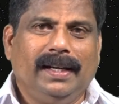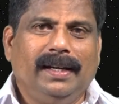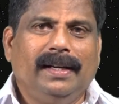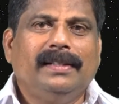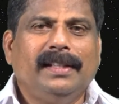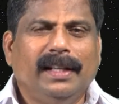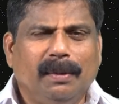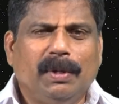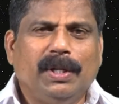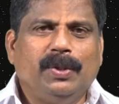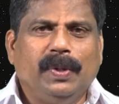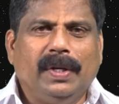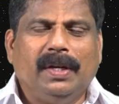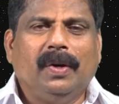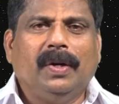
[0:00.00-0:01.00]
Cinemas
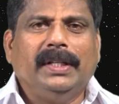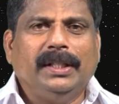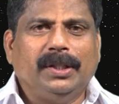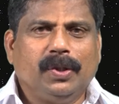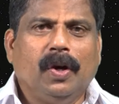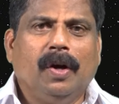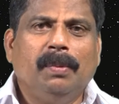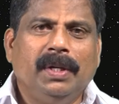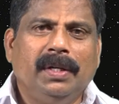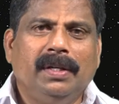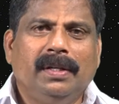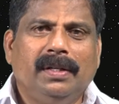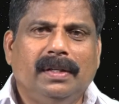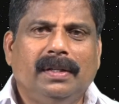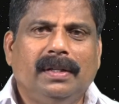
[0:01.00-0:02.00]
were not as common,
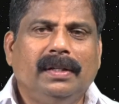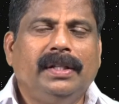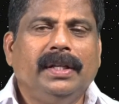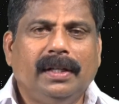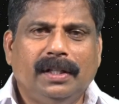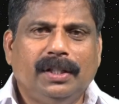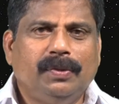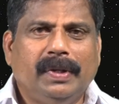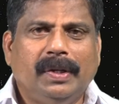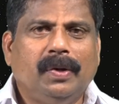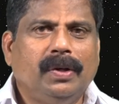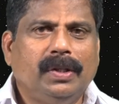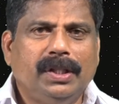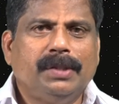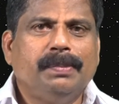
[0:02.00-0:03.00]
theaters were
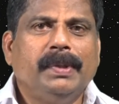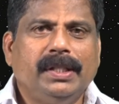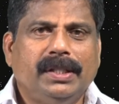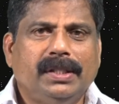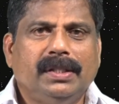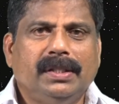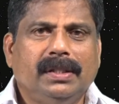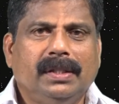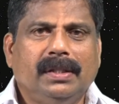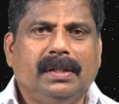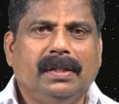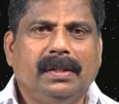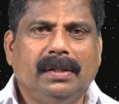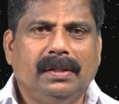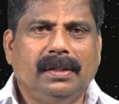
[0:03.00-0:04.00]
not
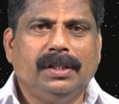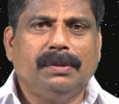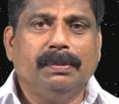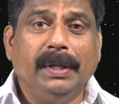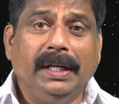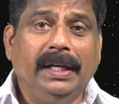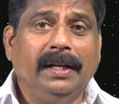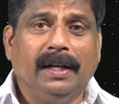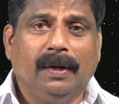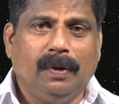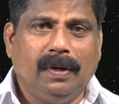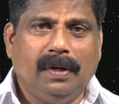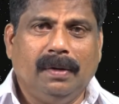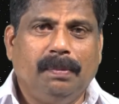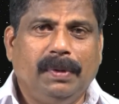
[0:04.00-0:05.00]
this many in
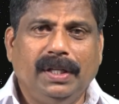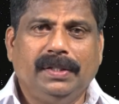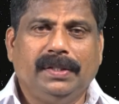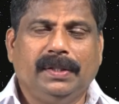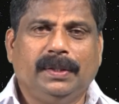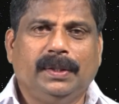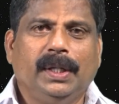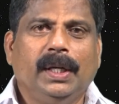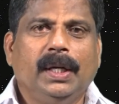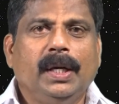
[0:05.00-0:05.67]
our places.